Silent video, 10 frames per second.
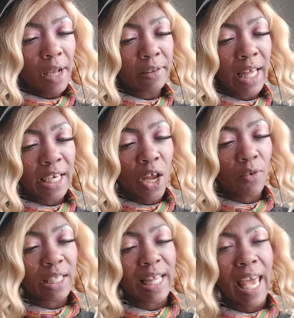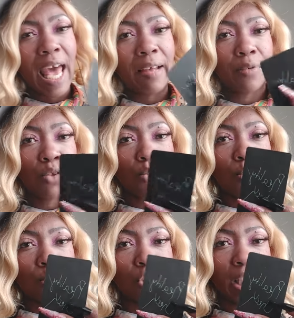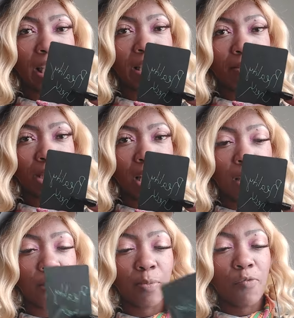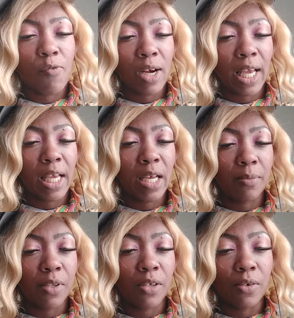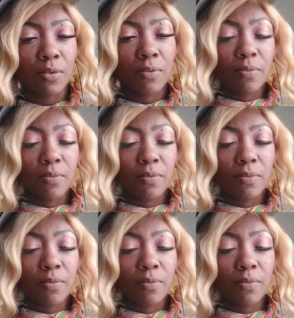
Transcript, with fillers: They know that they have to check themselves before they come to you.